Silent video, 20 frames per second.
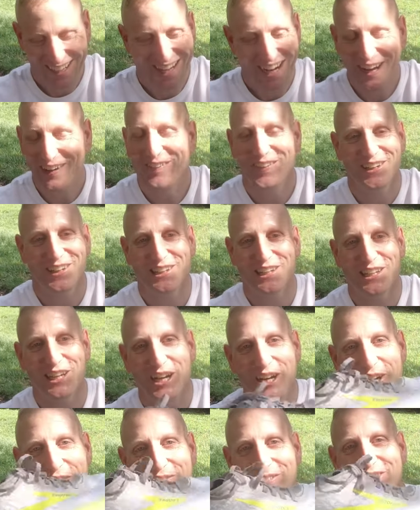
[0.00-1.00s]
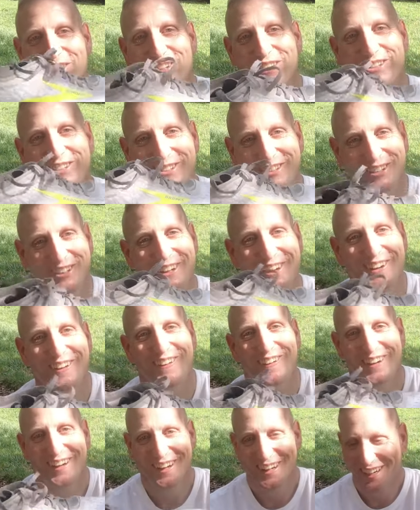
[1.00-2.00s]
I would love this
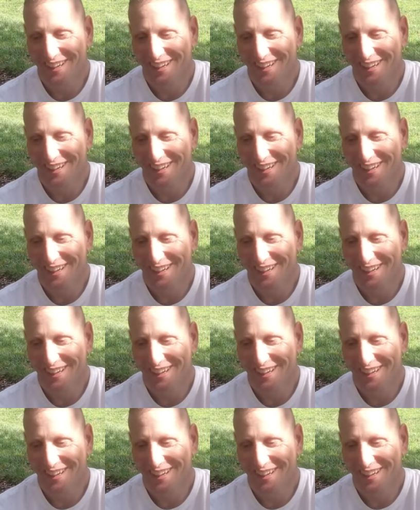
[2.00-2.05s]
shoe.